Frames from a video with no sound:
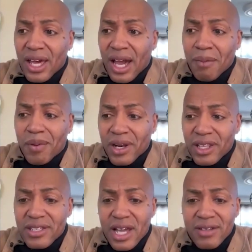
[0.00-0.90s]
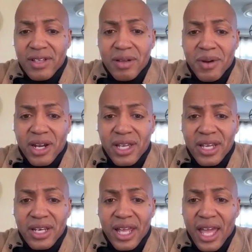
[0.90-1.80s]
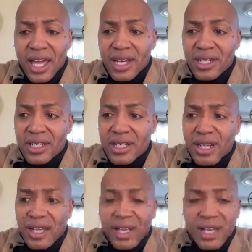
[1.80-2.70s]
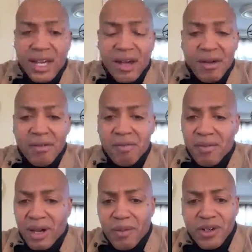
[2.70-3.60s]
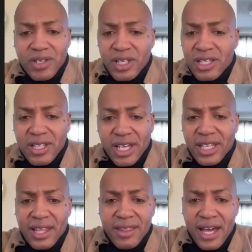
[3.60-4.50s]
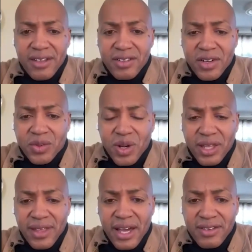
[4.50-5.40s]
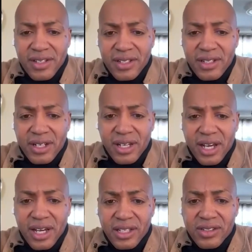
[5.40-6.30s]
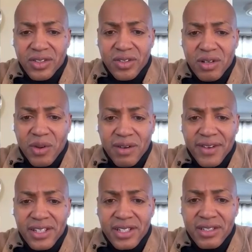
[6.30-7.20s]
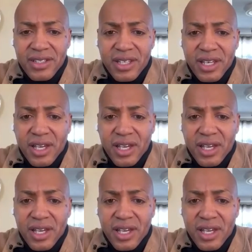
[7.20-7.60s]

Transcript: I'm putting this house on the market, and uh, my person needs like ten thousand or twenty thousand uh, to do some renovations."